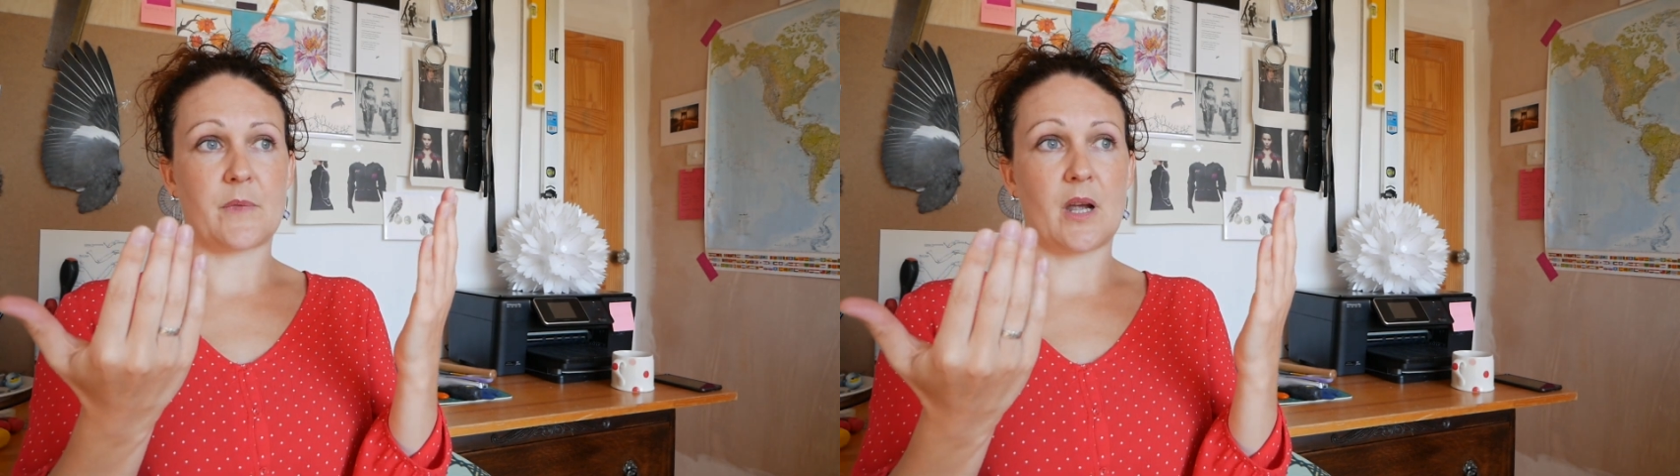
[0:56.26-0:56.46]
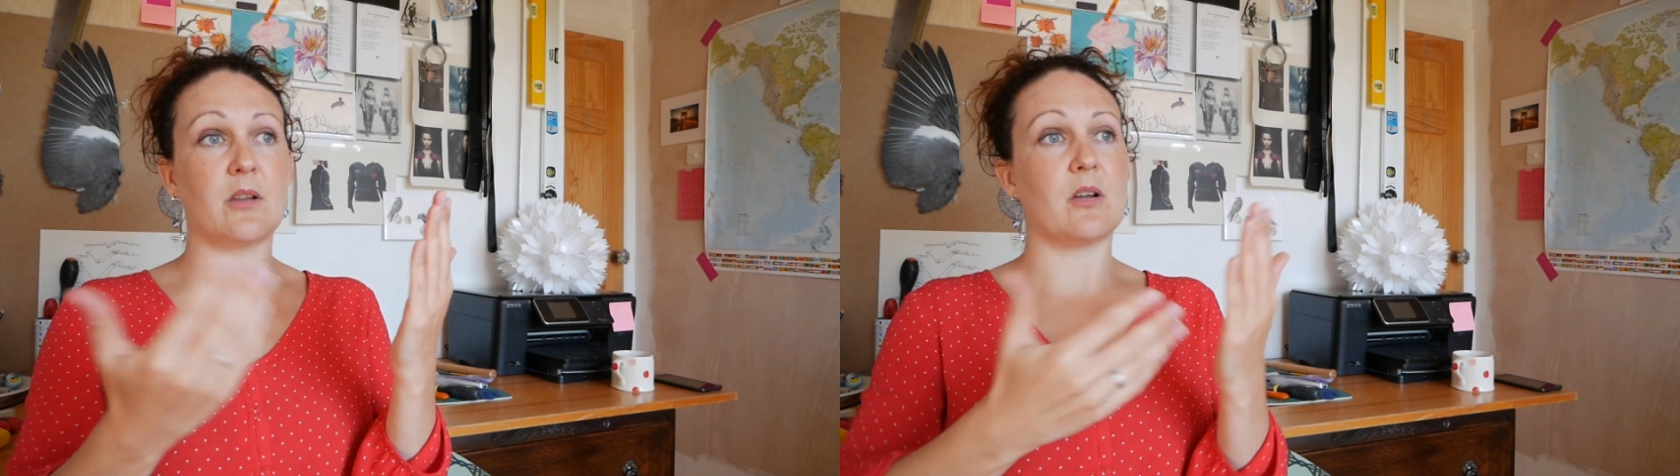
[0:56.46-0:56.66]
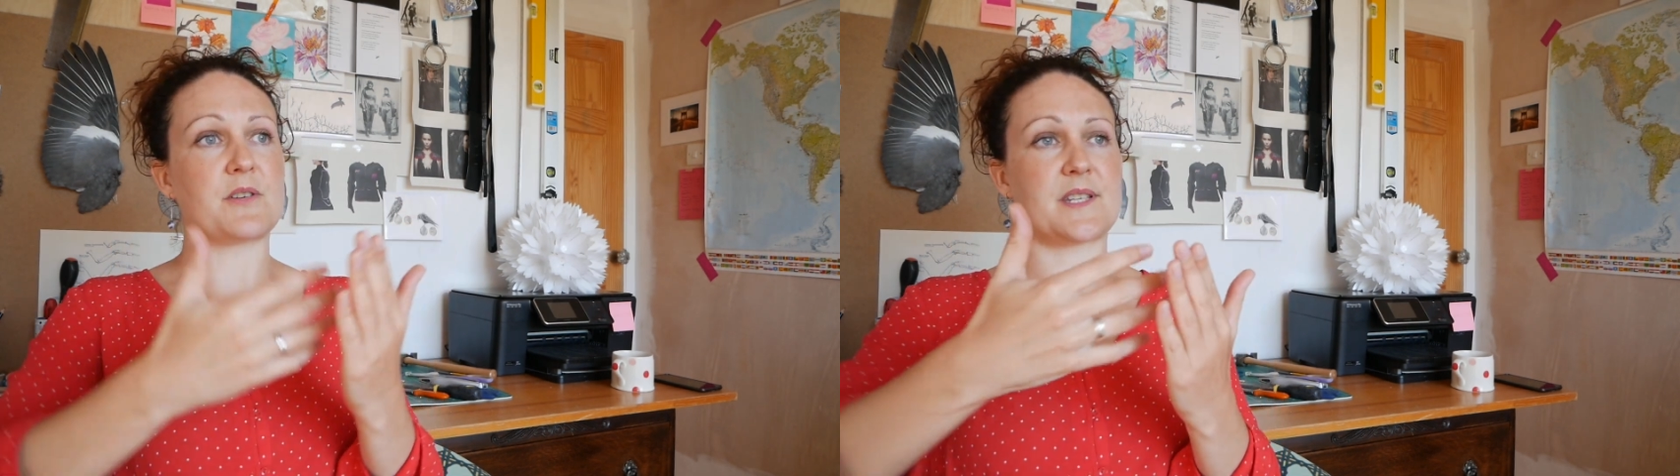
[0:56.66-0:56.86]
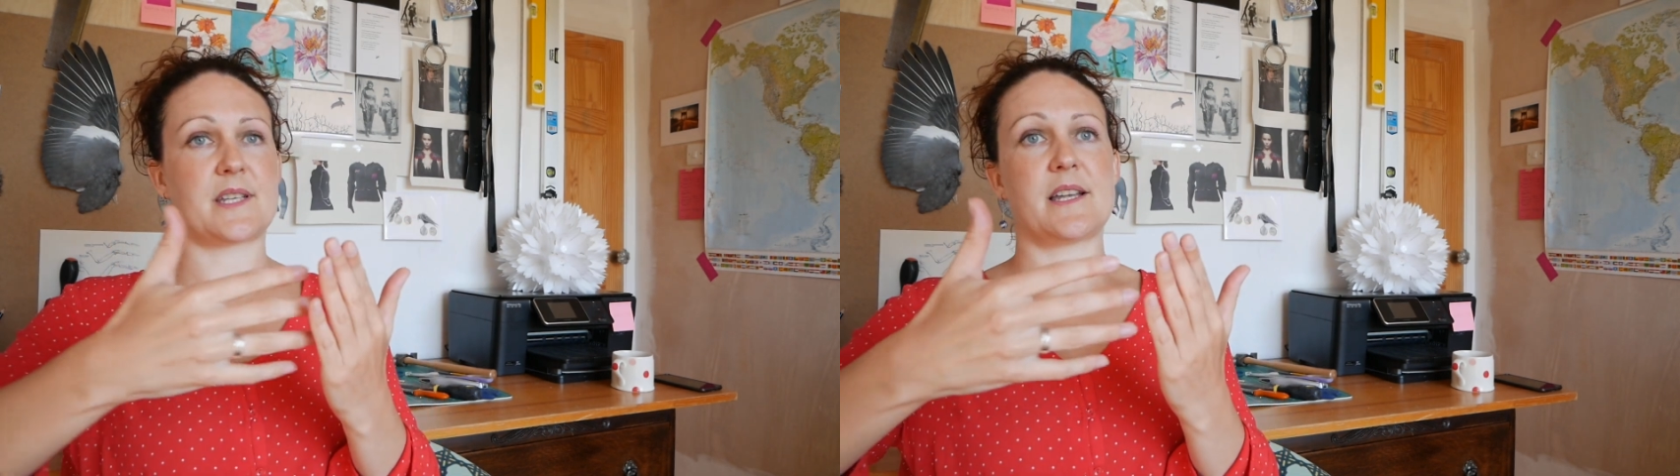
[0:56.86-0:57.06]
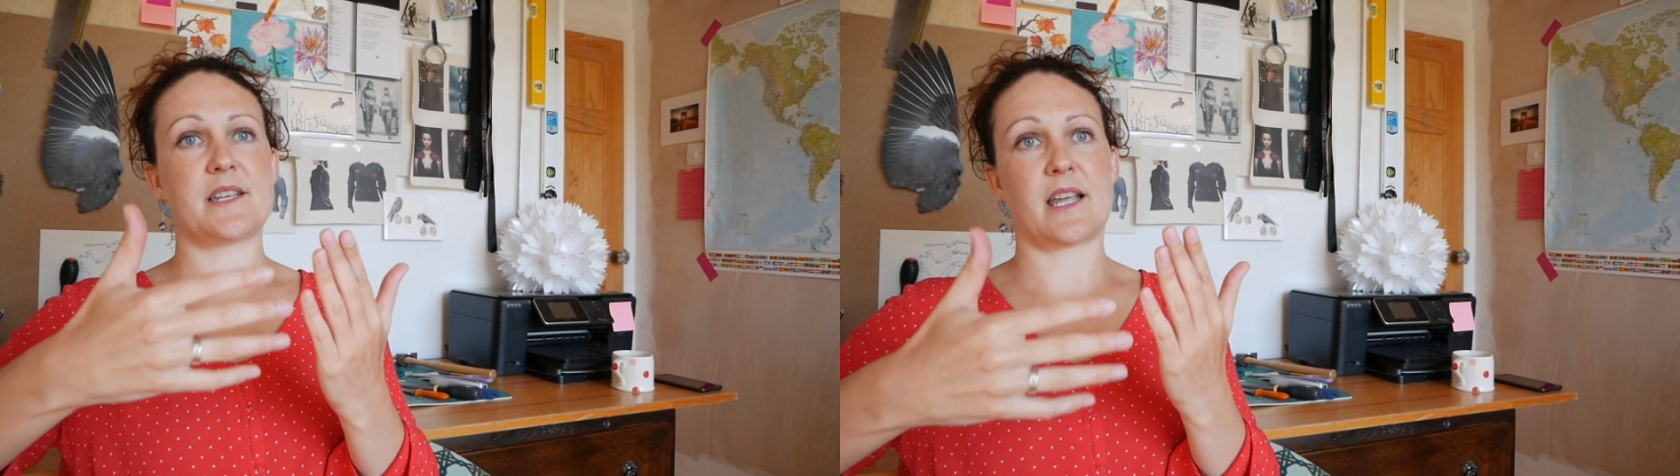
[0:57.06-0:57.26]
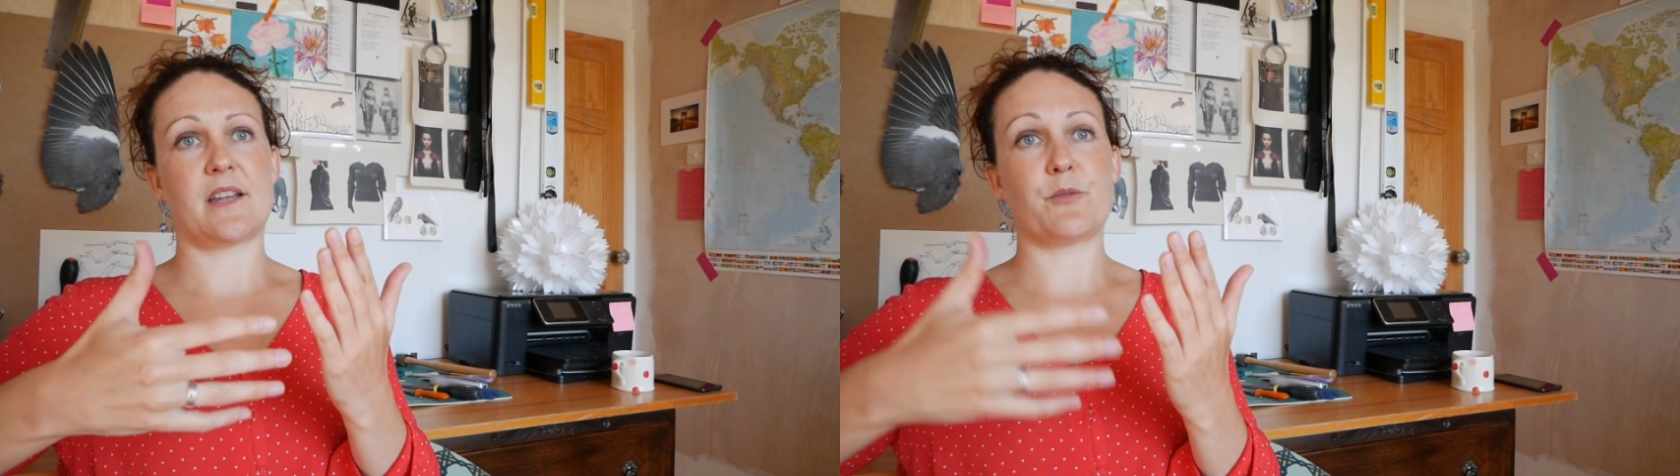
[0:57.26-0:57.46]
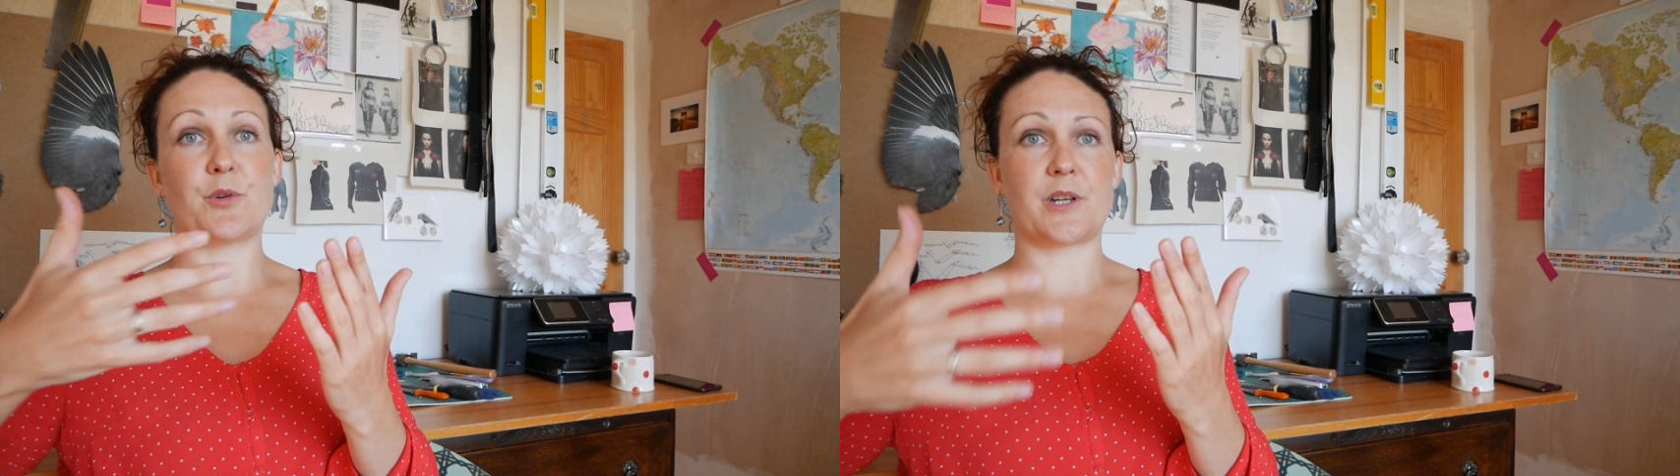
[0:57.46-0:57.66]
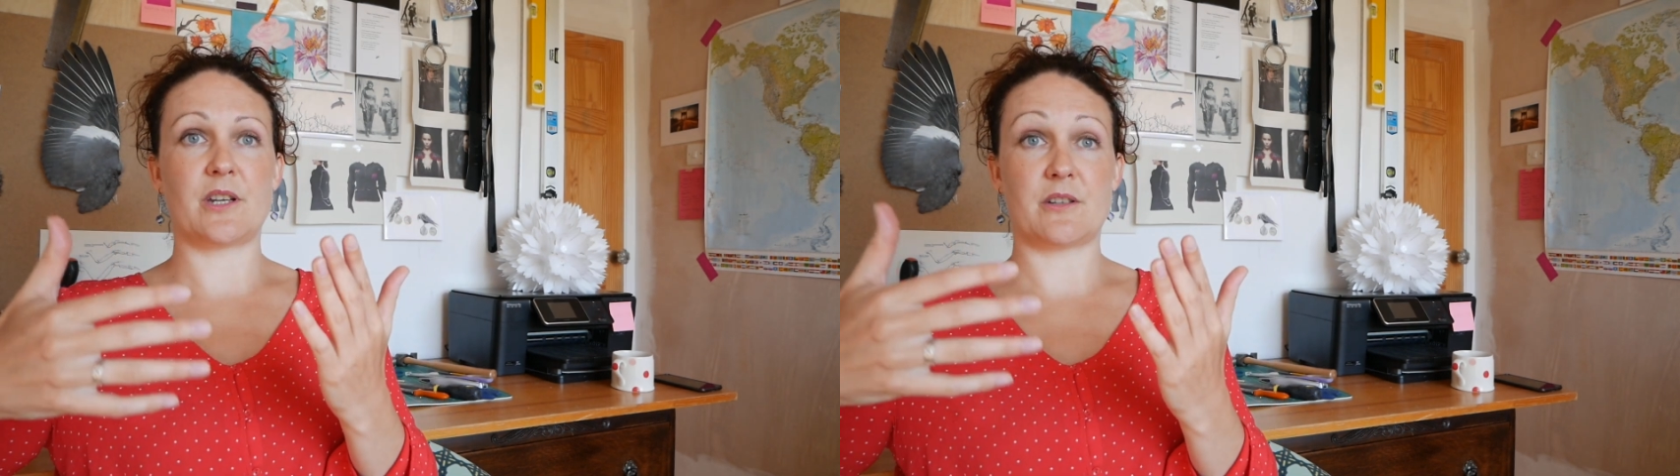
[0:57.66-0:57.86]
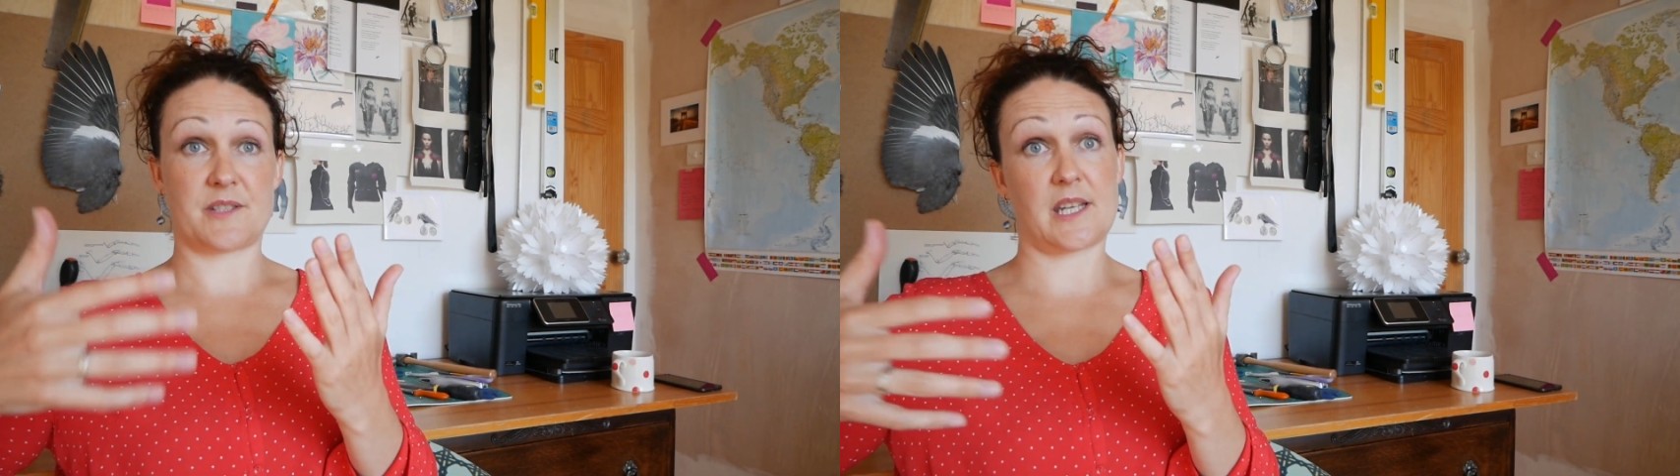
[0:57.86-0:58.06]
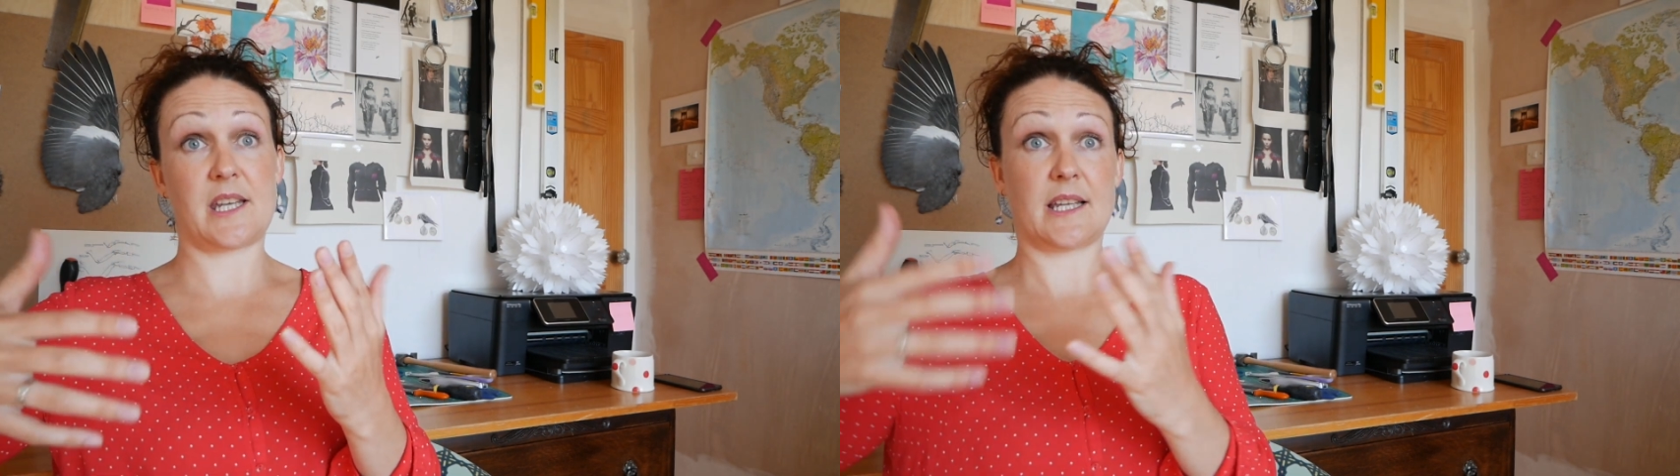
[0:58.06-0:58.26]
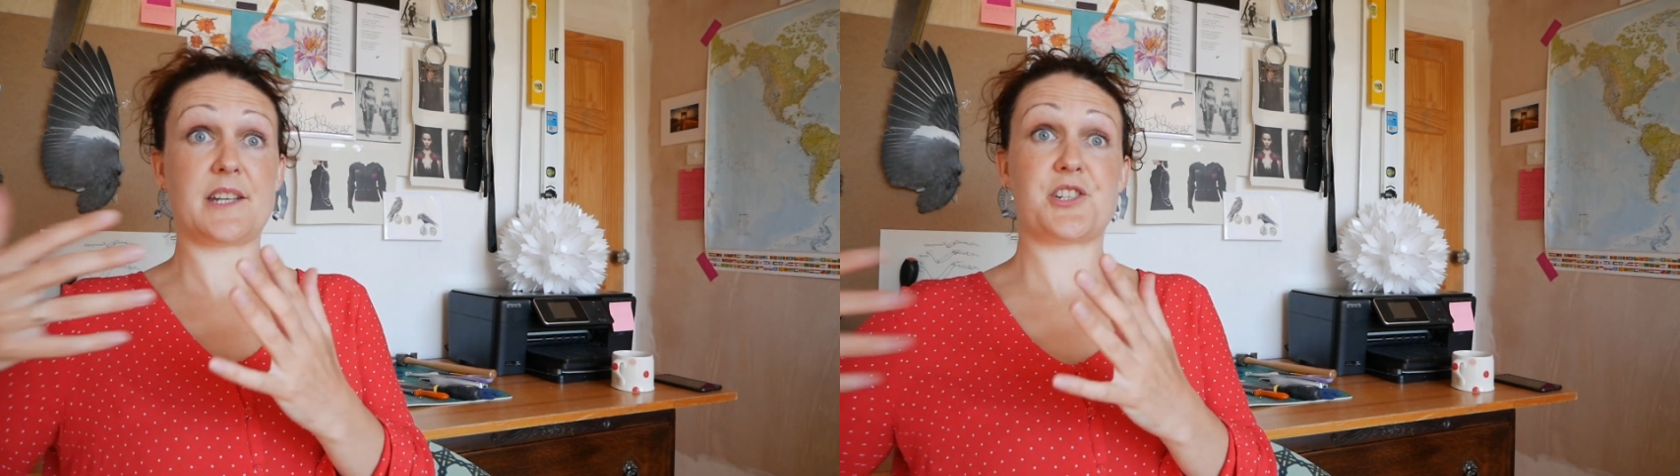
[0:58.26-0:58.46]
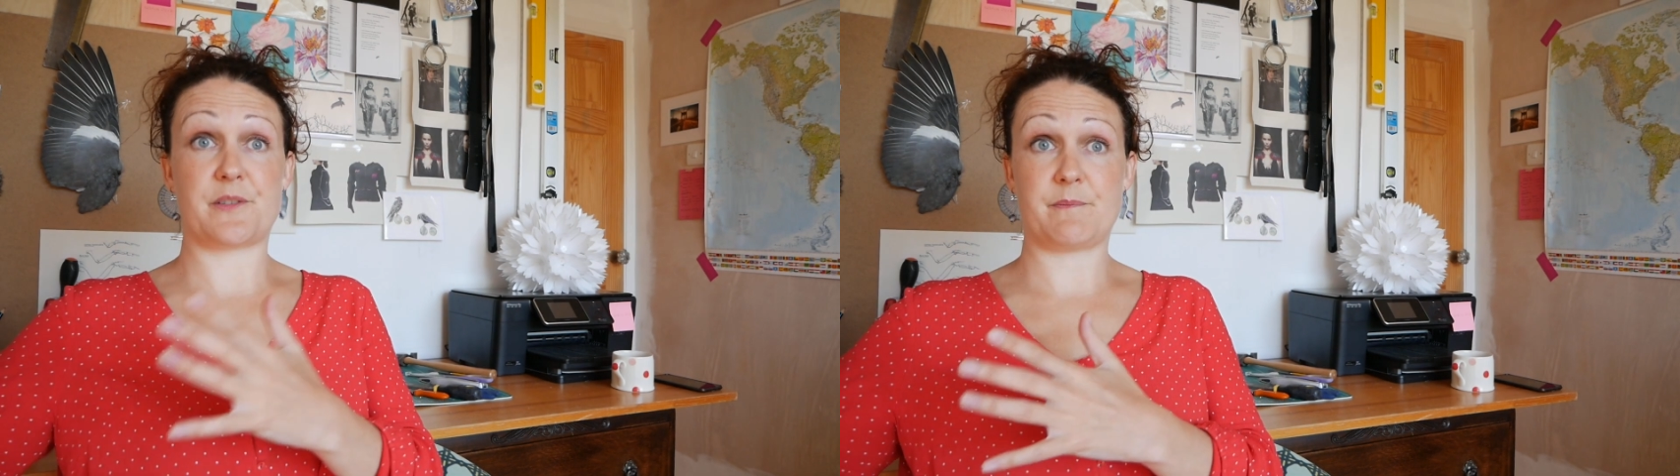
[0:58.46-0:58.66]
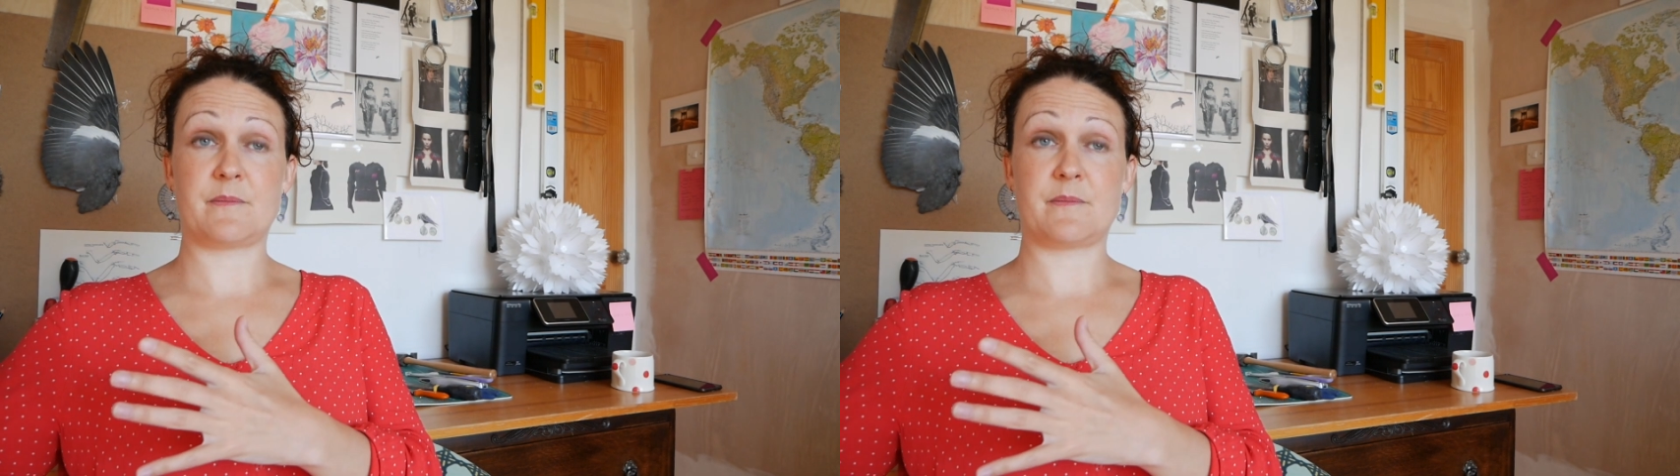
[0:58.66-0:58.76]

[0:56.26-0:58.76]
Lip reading: alongside a kind of working articulation.